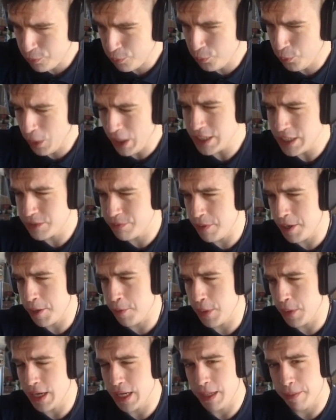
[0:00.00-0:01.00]
what is very
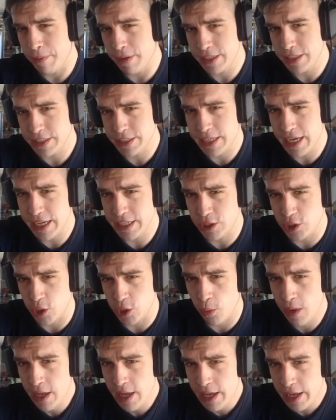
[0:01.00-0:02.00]
weird about this guy,
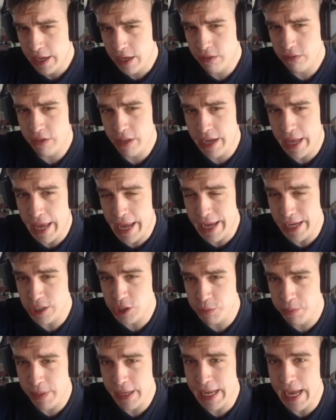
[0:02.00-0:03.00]
so he's an
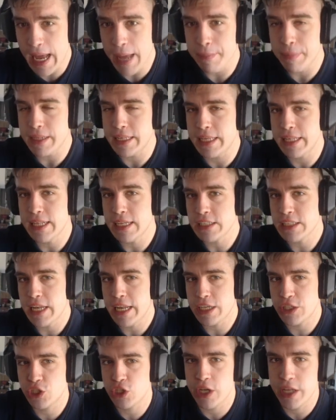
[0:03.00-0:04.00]
HP guy, but he doesn't
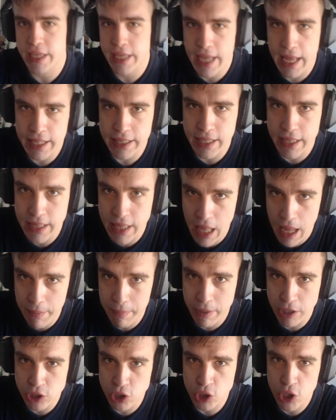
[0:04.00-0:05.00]
actually get
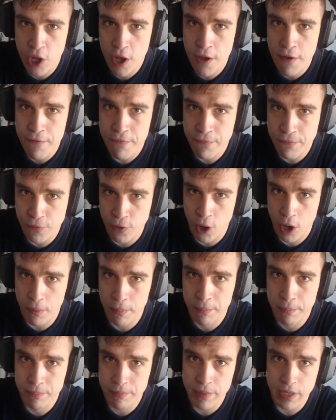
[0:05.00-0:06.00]
damage
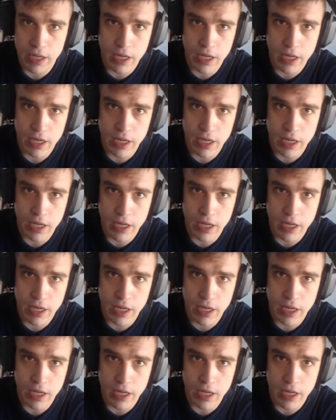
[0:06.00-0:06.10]
from